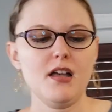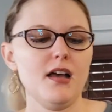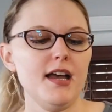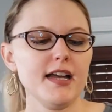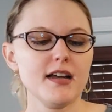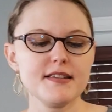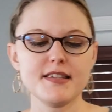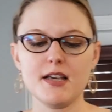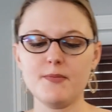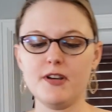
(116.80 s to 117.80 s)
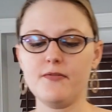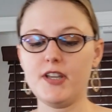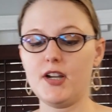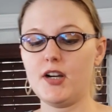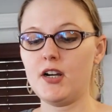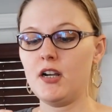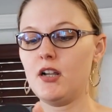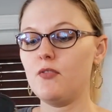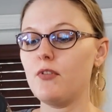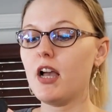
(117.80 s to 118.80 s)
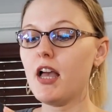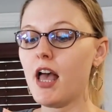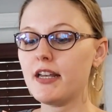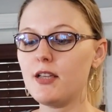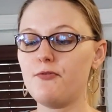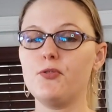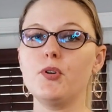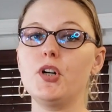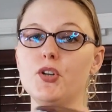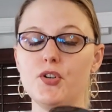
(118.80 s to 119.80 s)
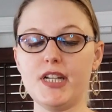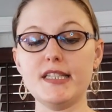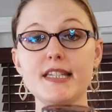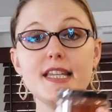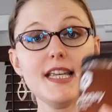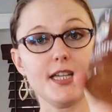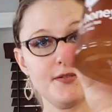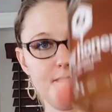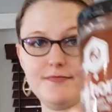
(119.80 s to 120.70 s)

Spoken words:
I got some of their raw honey for green tea.